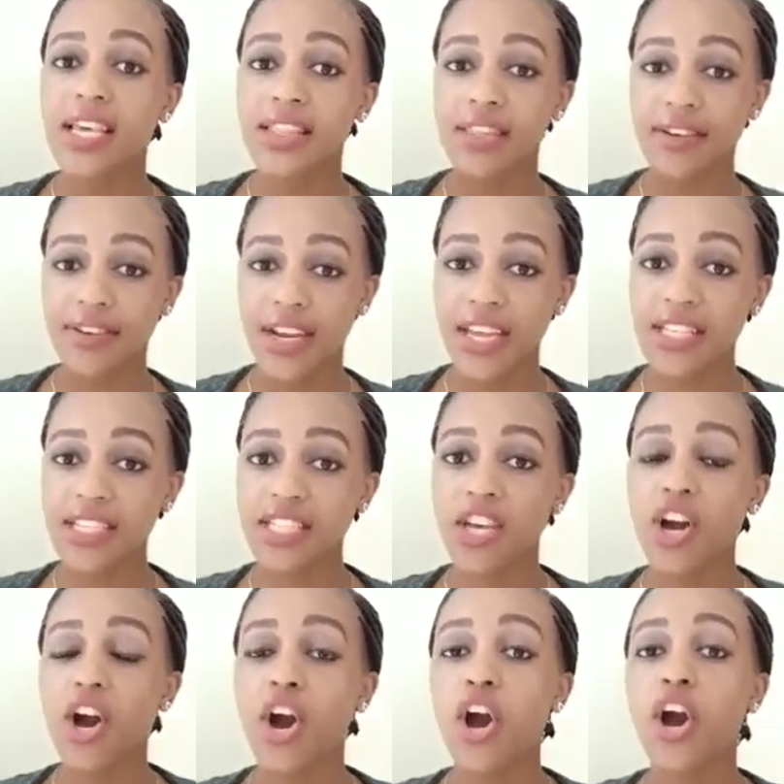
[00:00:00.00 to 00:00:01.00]
the rent
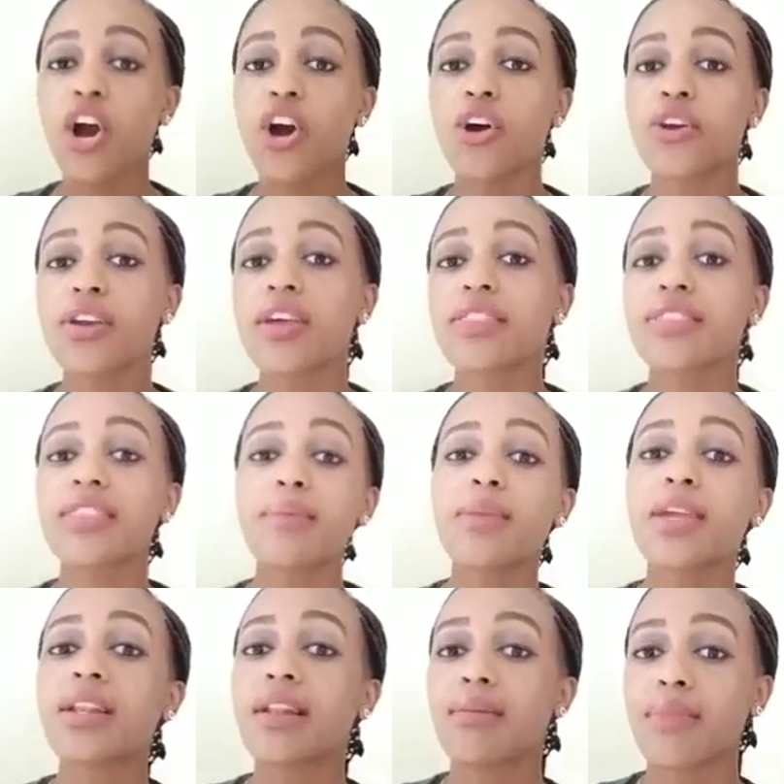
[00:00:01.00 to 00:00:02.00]
or the
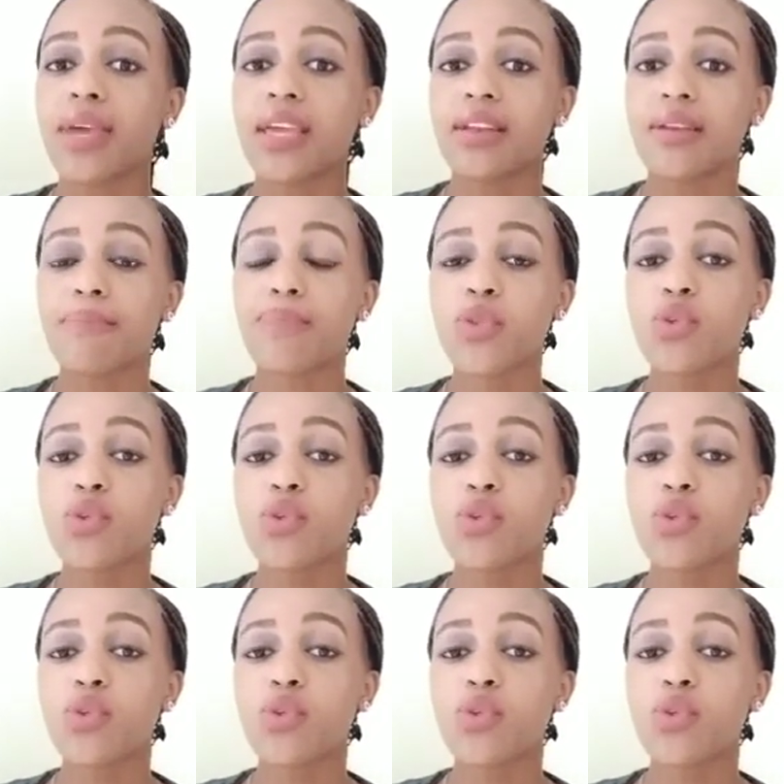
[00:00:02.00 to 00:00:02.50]
middleman.